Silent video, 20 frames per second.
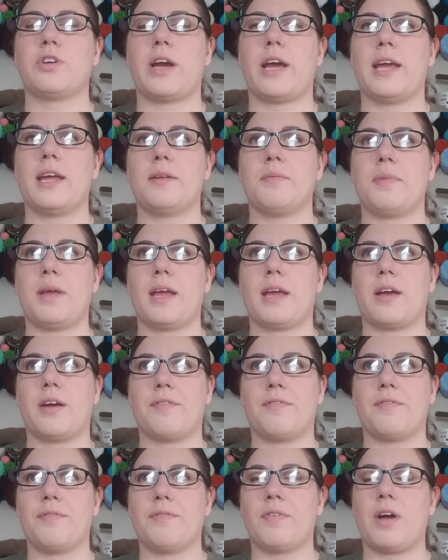and make
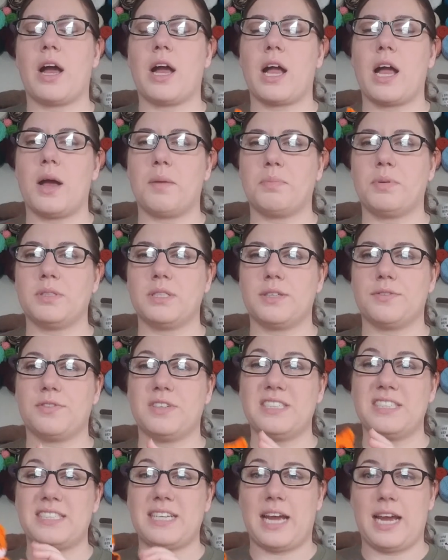a couple
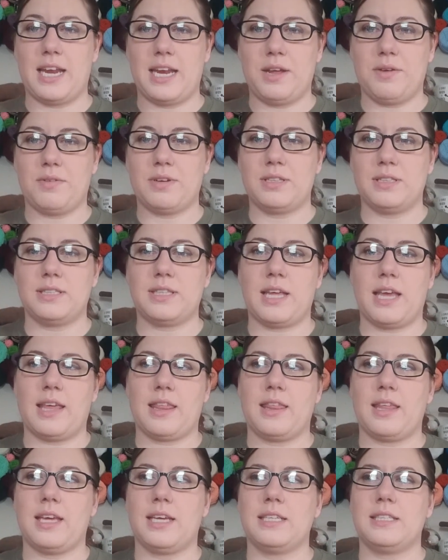different tiny ones like
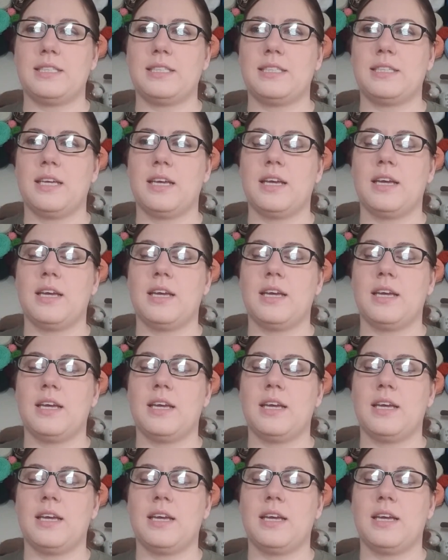this,